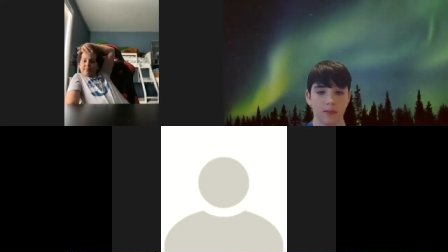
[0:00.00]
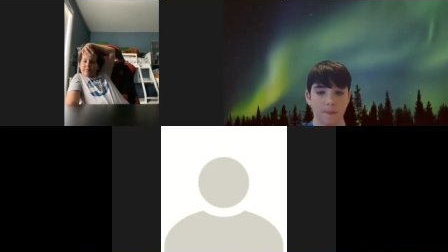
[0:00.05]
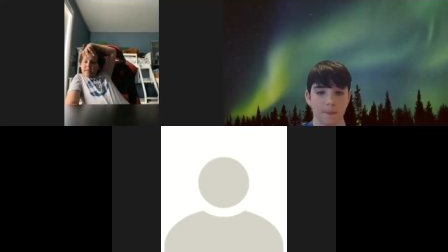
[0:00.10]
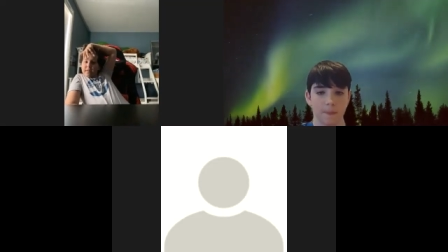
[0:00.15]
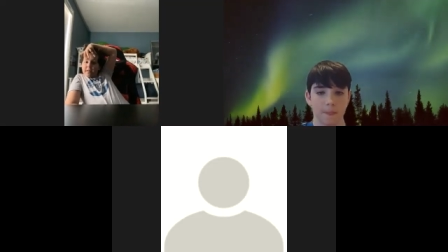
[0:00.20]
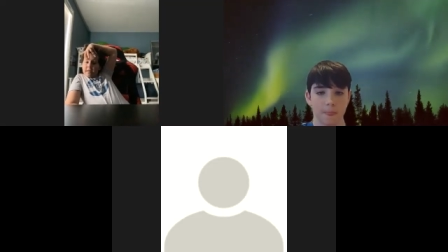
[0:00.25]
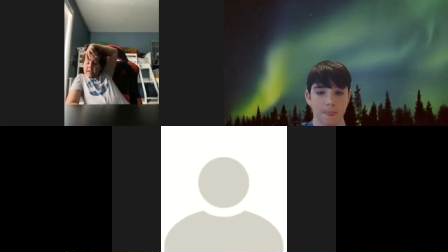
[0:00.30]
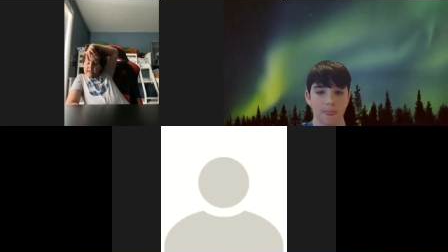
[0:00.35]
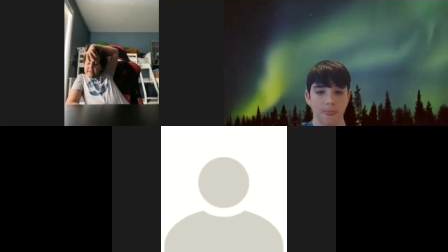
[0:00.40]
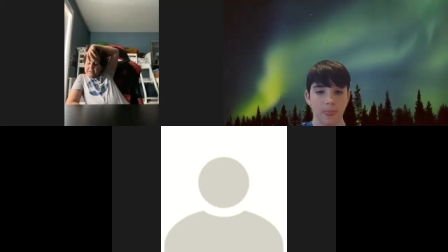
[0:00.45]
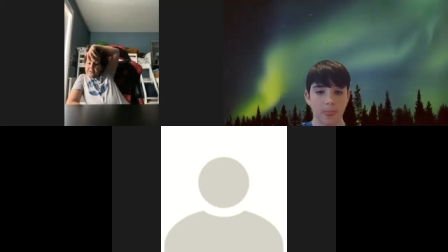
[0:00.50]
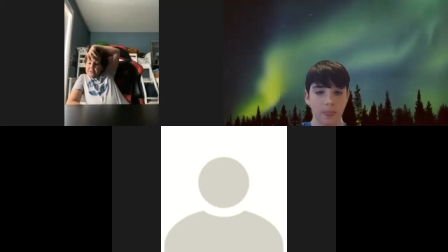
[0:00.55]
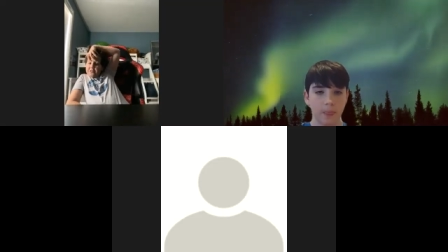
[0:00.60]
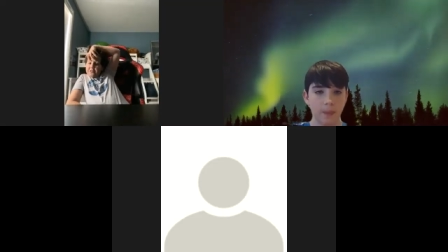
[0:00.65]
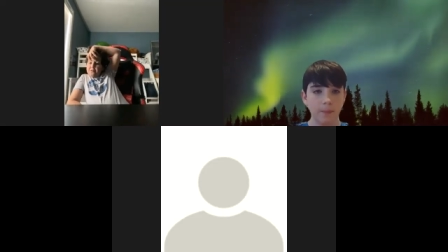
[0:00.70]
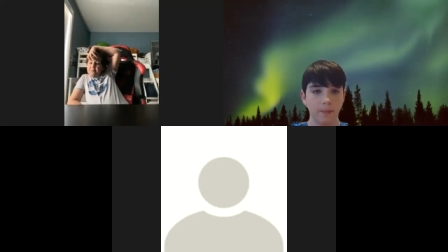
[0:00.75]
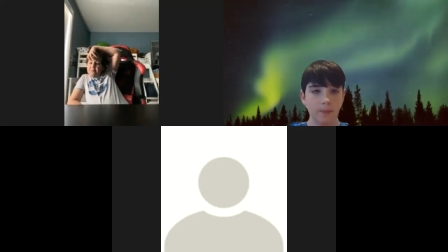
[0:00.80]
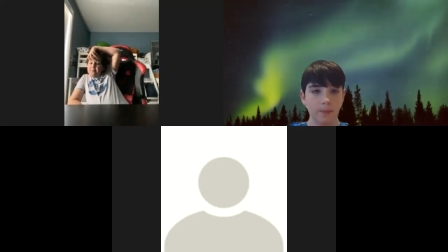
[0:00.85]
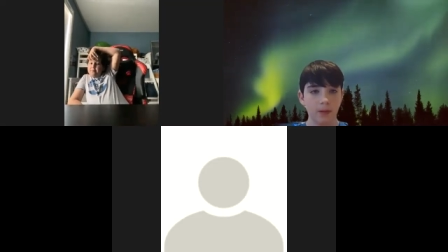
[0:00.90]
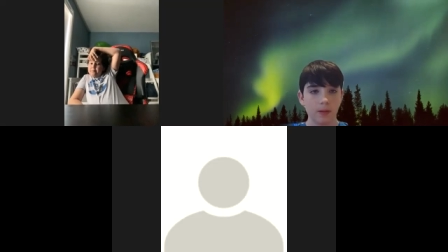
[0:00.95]
Yes.
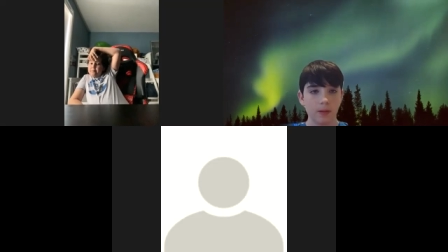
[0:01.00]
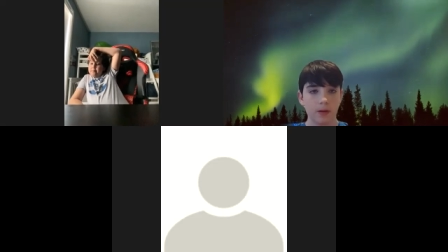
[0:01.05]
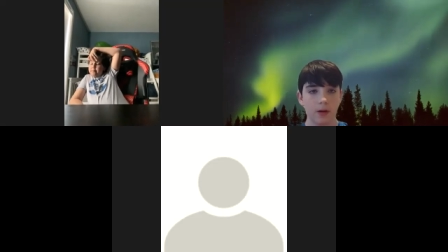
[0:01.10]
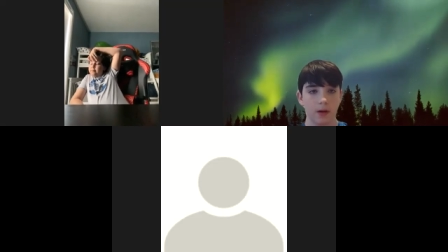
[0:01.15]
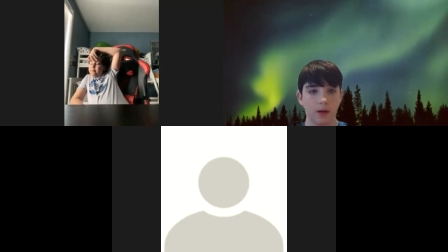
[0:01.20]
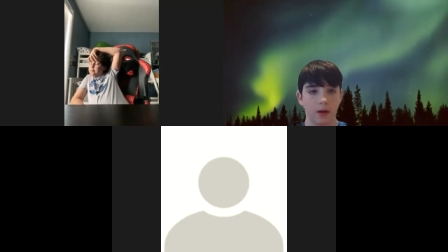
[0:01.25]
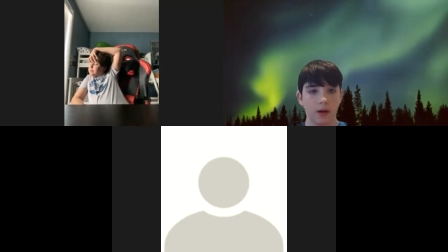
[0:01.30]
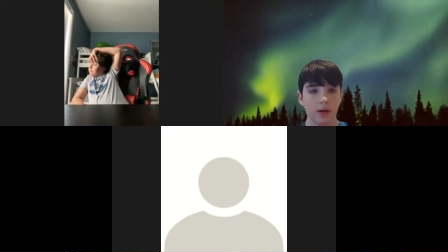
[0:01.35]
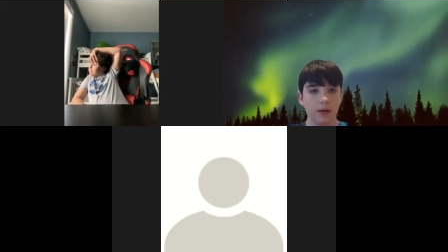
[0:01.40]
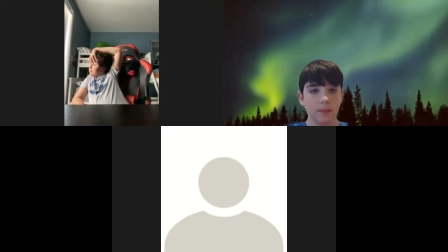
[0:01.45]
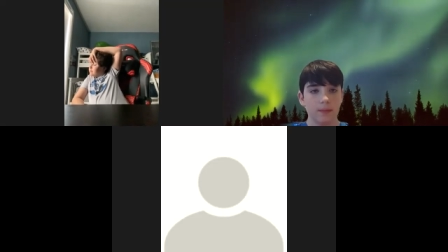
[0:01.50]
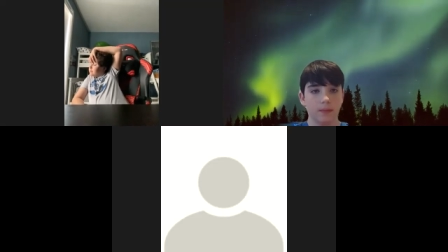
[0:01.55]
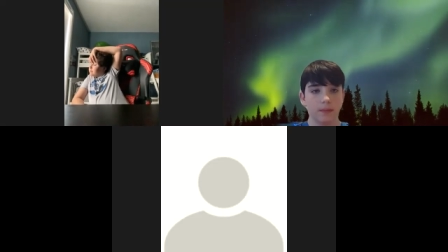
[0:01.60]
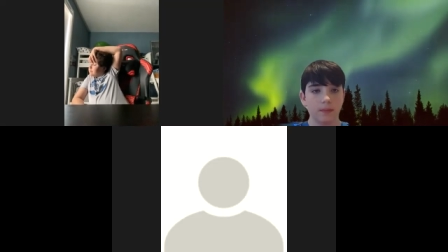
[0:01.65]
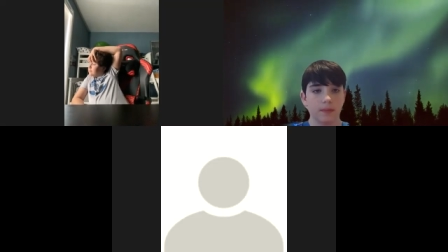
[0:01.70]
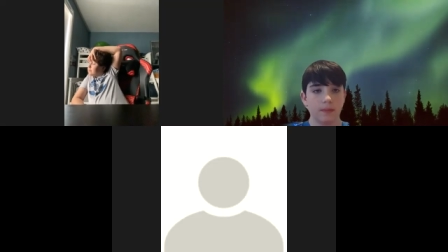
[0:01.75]
All right.